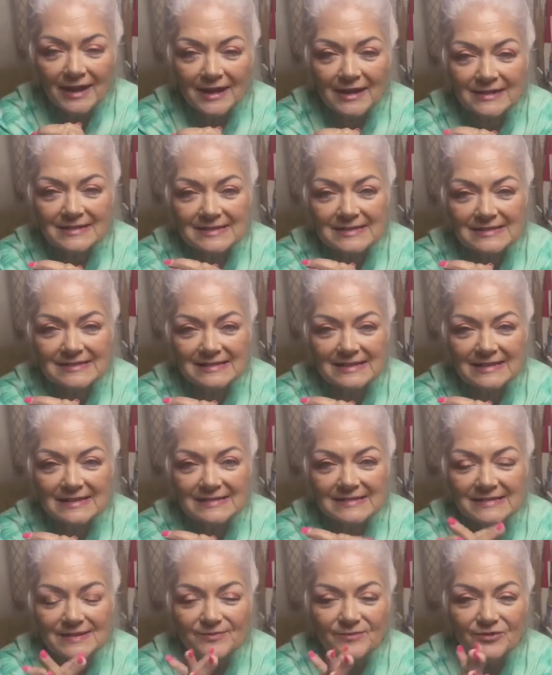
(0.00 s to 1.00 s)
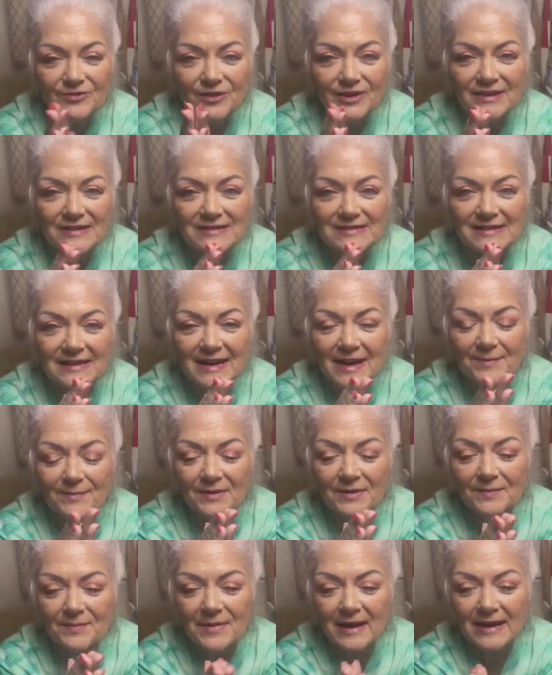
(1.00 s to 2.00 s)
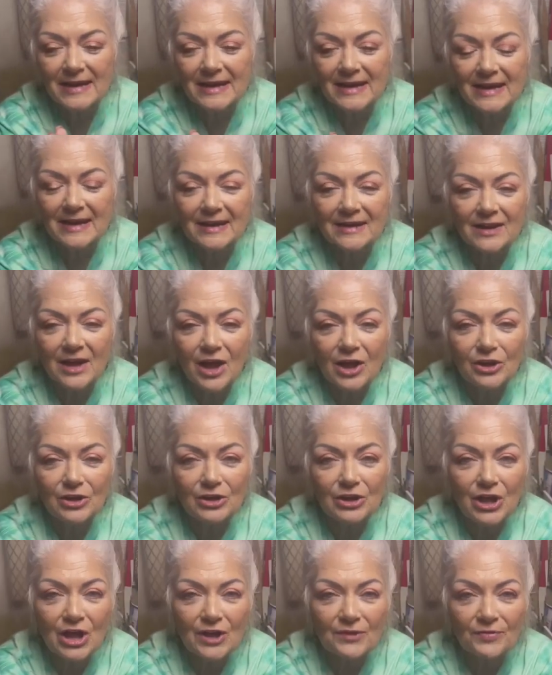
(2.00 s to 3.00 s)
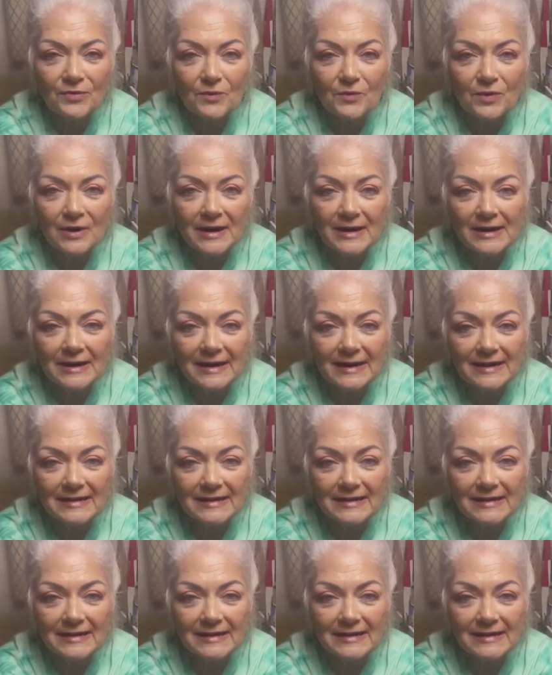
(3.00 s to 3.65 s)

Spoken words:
and to see some friends that I've been making all along the way.